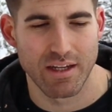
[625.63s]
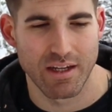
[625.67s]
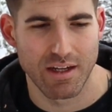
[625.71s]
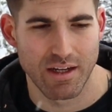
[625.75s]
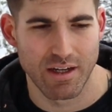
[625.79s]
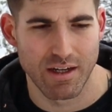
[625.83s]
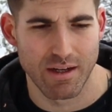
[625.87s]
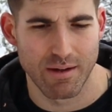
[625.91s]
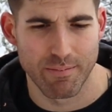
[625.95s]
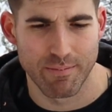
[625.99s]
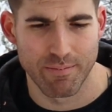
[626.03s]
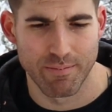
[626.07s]

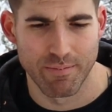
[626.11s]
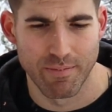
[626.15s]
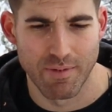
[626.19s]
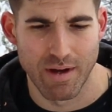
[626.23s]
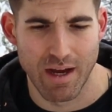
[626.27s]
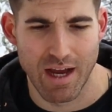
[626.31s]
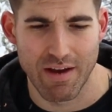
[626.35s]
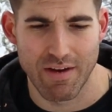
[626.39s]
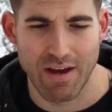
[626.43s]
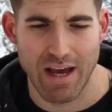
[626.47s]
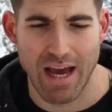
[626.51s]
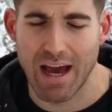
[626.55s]
I
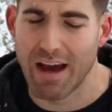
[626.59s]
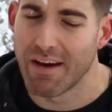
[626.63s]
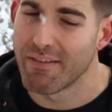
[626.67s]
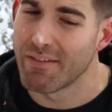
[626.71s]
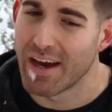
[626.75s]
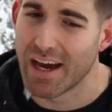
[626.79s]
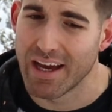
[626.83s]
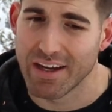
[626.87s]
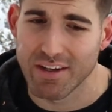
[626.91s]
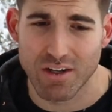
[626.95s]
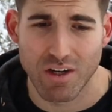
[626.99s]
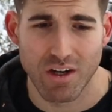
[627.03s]
have
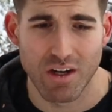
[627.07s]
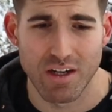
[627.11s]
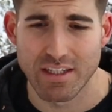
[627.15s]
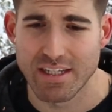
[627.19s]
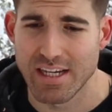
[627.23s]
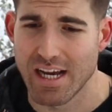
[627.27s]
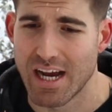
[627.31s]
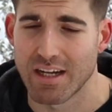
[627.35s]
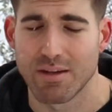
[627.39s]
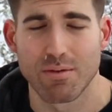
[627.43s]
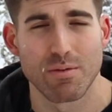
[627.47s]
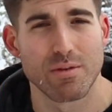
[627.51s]
had
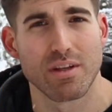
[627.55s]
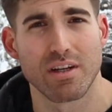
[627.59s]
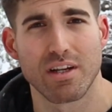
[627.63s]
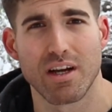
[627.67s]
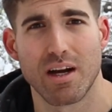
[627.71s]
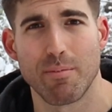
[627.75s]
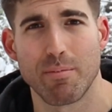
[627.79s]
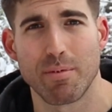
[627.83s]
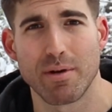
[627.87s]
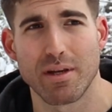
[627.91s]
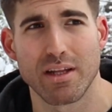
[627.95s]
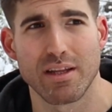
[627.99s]
contact with the
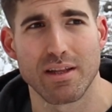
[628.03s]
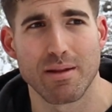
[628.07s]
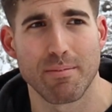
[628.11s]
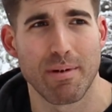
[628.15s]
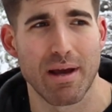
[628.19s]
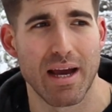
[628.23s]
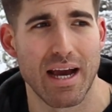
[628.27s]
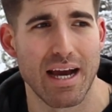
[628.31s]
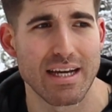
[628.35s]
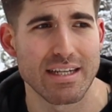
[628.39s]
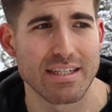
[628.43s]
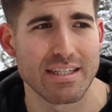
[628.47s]
company in the
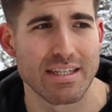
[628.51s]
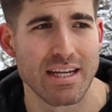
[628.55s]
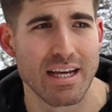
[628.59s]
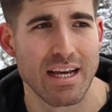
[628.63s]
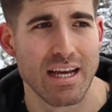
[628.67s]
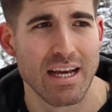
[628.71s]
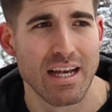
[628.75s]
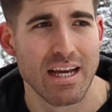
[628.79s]
past.